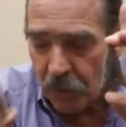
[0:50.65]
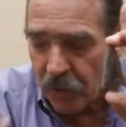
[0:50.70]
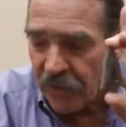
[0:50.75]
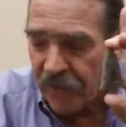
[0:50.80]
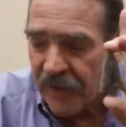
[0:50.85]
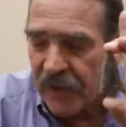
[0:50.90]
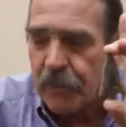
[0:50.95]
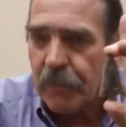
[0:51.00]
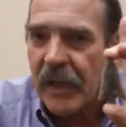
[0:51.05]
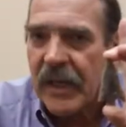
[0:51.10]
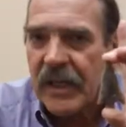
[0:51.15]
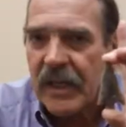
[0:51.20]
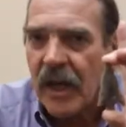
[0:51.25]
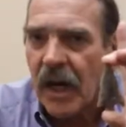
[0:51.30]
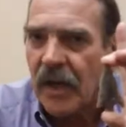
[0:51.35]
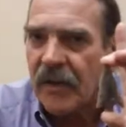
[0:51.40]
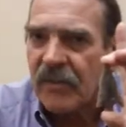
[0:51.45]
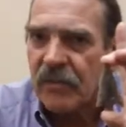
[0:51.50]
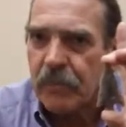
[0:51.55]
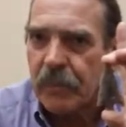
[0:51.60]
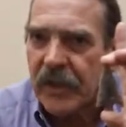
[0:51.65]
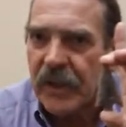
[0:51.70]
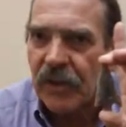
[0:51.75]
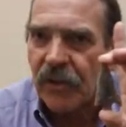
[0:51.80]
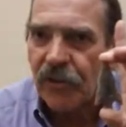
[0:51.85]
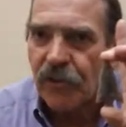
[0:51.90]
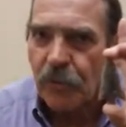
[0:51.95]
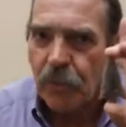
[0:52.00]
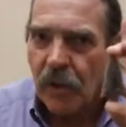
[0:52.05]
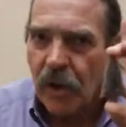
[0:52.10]
where they may not have
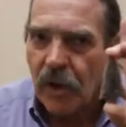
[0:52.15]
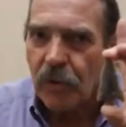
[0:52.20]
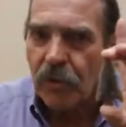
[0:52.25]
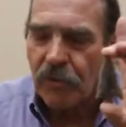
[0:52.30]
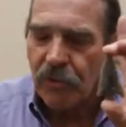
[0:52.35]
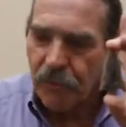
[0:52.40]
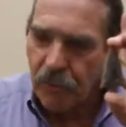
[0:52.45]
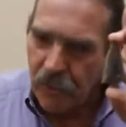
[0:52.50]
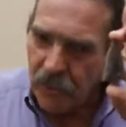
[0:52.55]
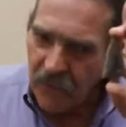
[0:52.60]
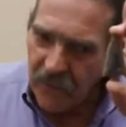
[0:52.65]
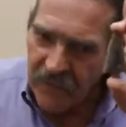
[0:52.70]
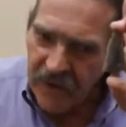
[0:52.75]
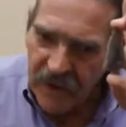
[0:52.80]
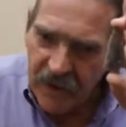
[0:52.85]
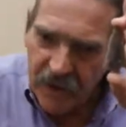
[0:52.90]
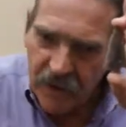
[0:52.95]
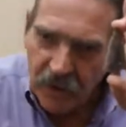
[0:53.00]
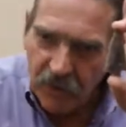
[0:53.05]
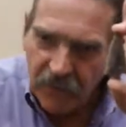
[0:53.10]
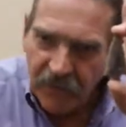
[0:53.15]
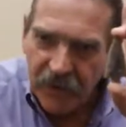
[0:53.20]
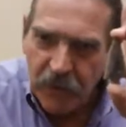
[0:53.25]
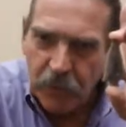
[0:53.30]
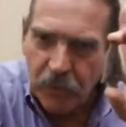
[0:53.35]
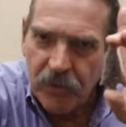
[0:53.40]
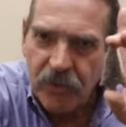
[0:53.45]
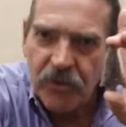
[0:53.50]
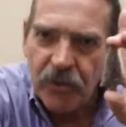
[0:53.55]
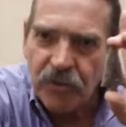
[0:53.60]
been thrown through the air, they
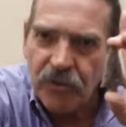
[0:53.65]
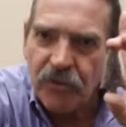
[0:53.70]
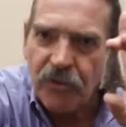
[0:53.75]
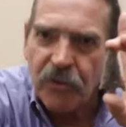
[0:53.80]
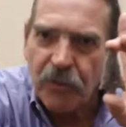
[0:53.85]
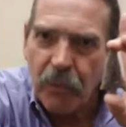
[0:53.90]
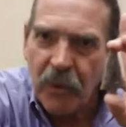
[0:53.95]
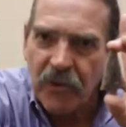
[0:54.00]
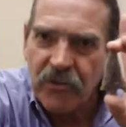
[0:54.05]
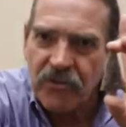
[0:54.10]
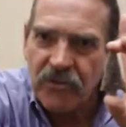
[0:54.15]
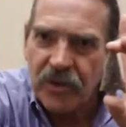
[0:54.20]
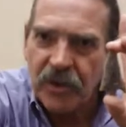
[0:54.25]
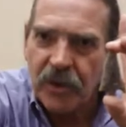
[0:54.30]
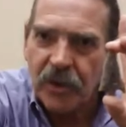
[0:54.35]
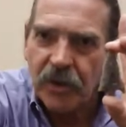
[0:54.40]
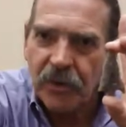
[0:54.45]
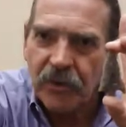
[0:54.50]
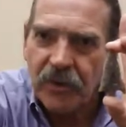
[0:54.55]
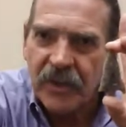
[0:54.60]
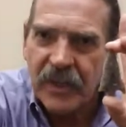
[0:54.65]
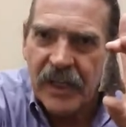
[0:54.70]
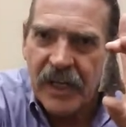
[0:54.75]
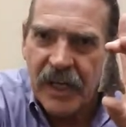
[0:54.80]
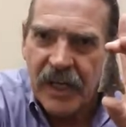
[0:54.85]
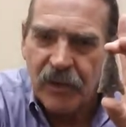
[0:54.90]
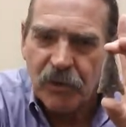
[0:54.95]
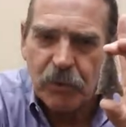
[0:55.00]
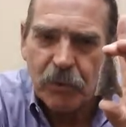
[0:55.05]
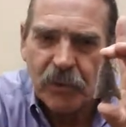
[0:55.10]
were just thrusted onto the
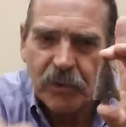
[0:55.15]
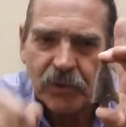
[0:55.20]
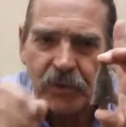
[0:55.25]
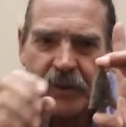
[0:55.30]
animal.